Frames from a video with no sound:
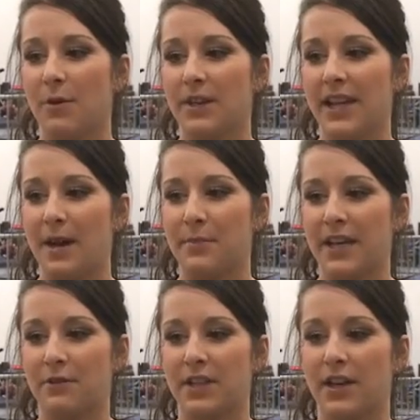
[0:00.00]
with that
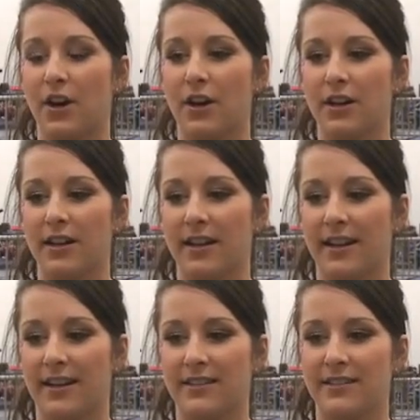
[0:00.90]
being really hard,
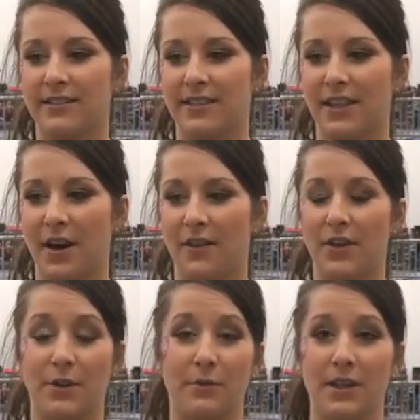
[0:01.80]
and
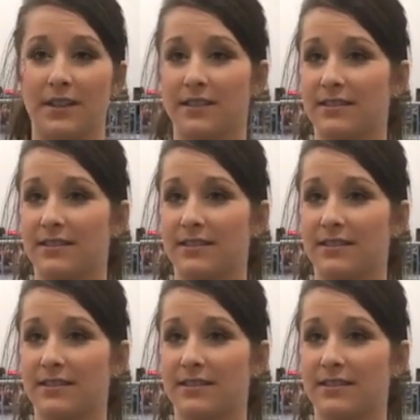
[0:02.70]
having to work